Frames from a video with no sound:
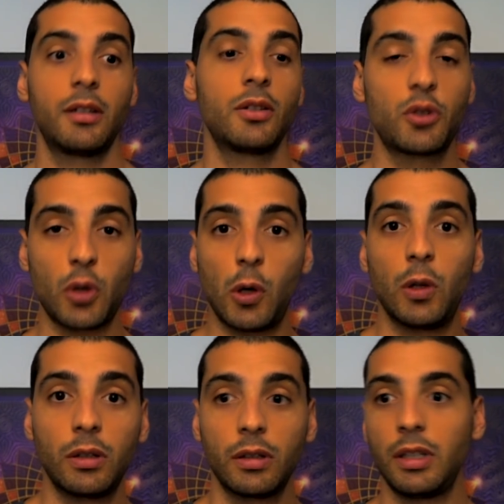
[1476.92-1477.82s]

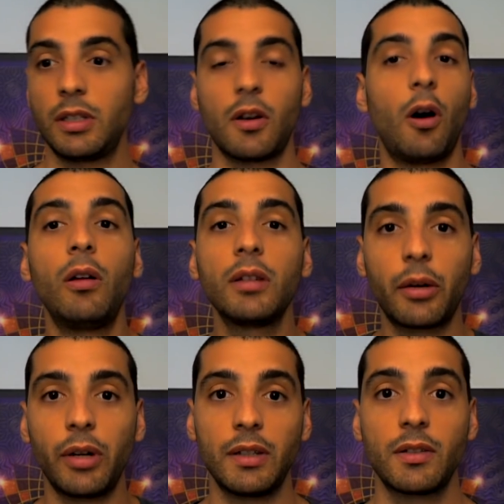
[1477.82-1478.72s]
Soul is all
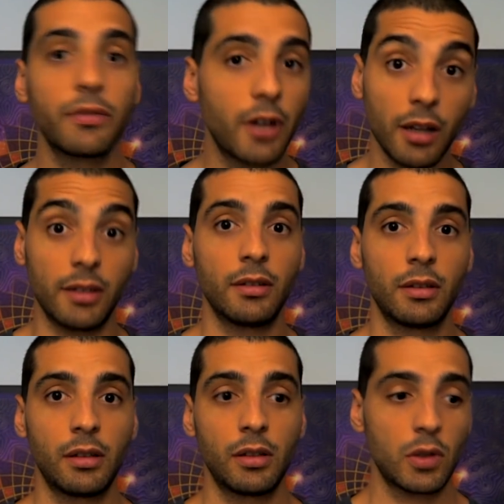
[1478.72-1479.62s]
there is of God.
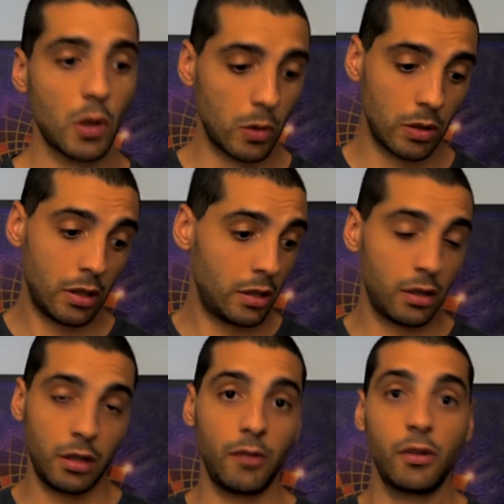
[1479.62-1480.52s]
So
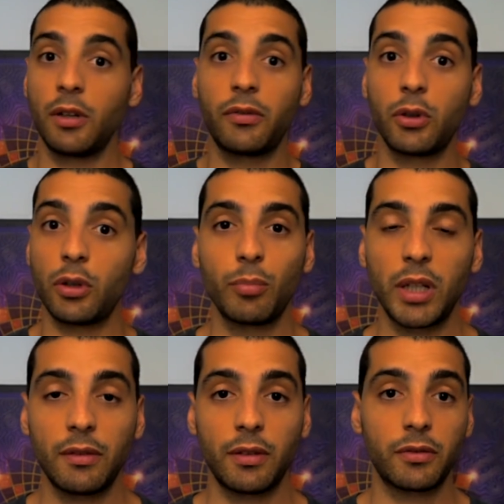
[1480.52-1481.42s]
even if you don't
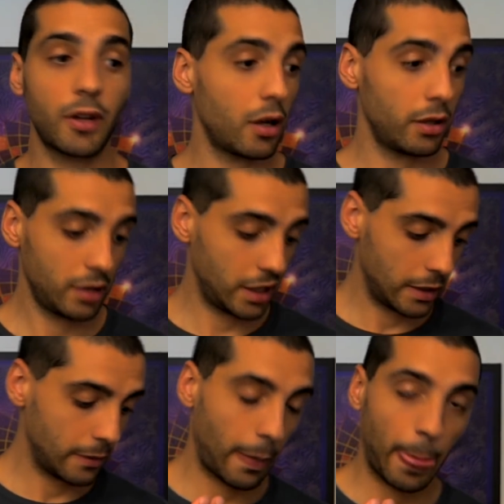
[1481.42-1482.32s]
believe of God,
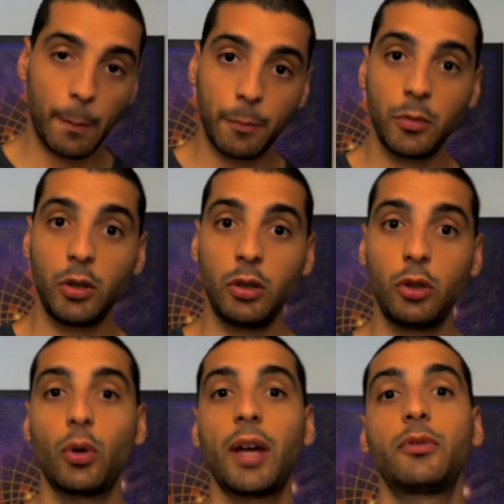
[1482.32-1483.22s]

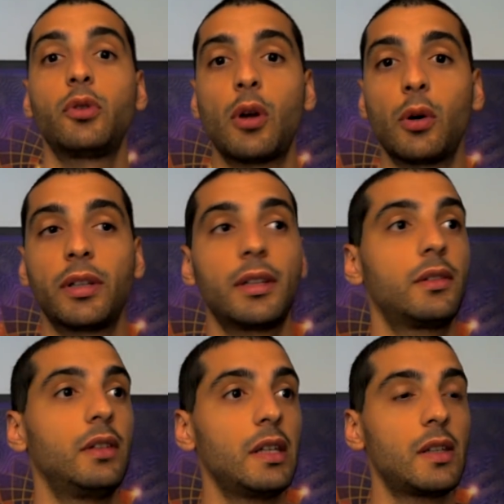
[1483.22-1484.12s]
you have to know
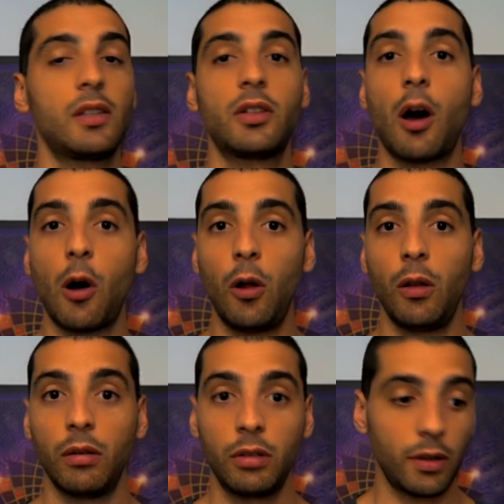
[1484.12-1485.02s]
that this is the
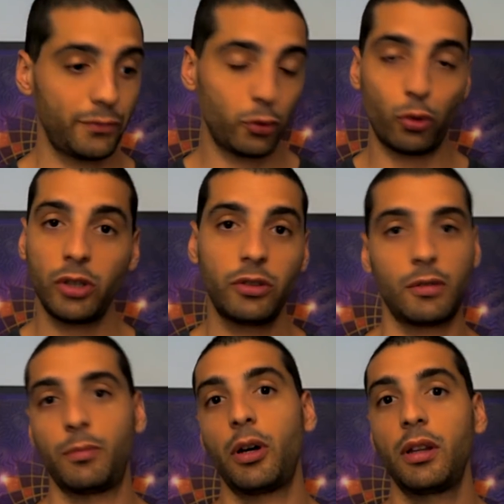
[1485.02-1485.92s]
whole. You have to treat your
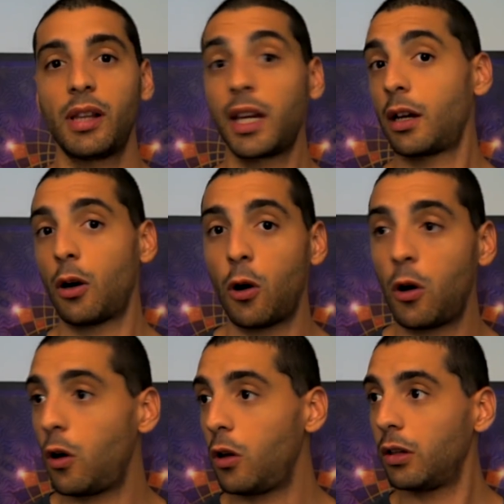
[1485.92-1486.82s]
body like a
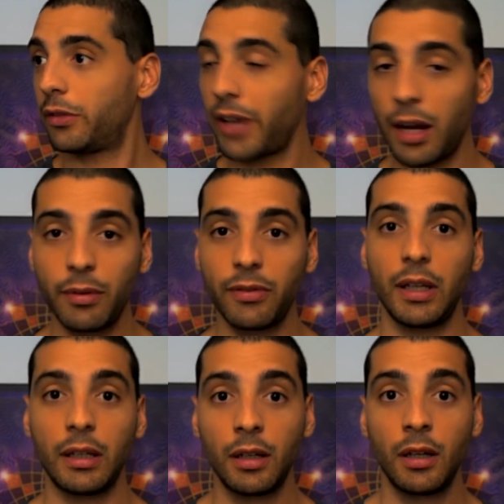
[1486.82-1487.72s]
whole of everything.